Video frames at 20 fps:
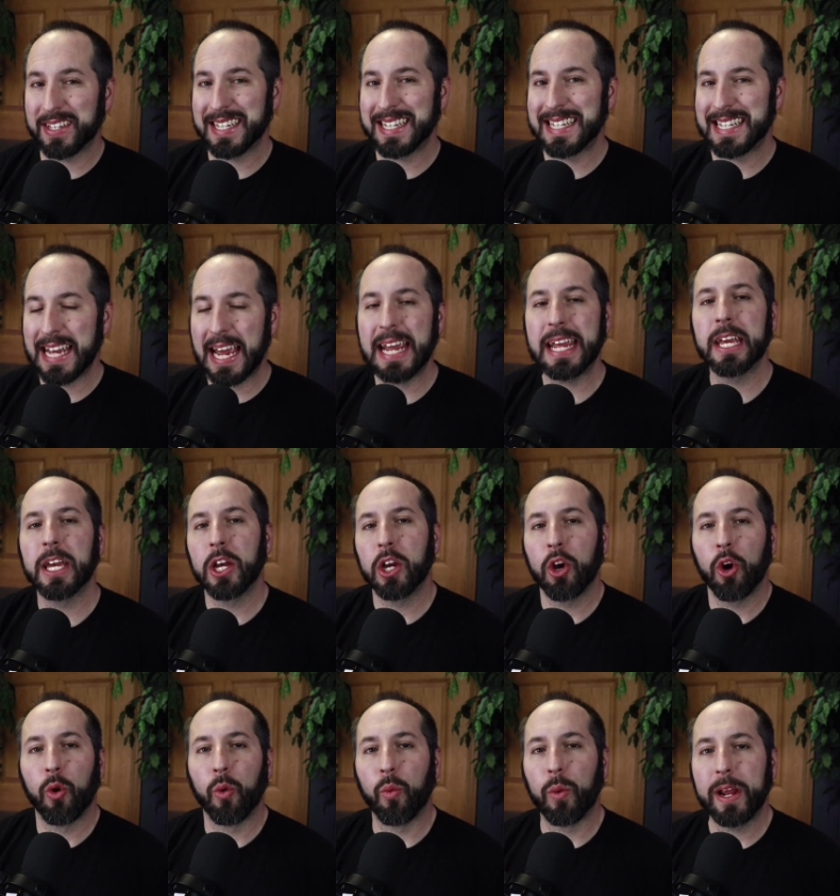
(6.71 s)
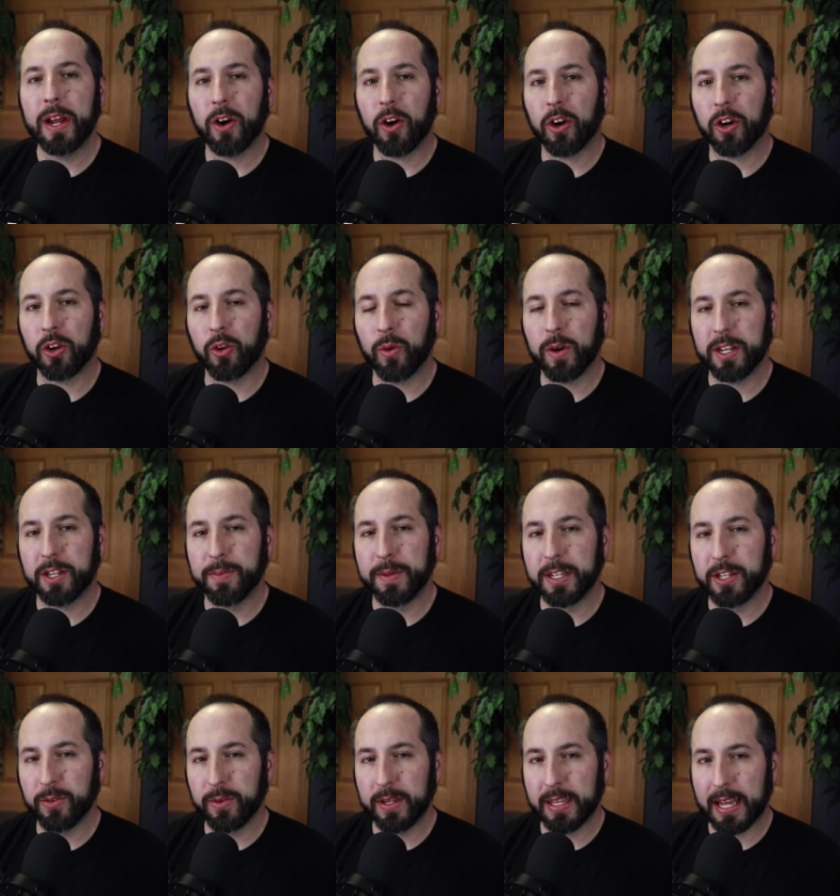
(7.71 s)
Today, we are going to be
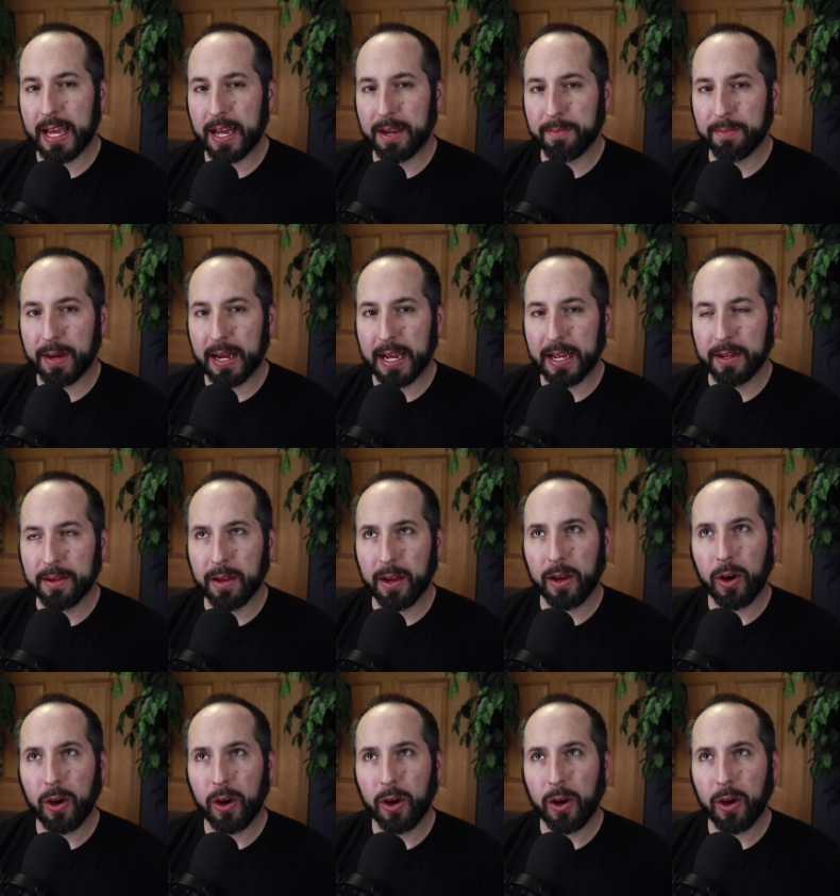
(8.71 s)
doing that by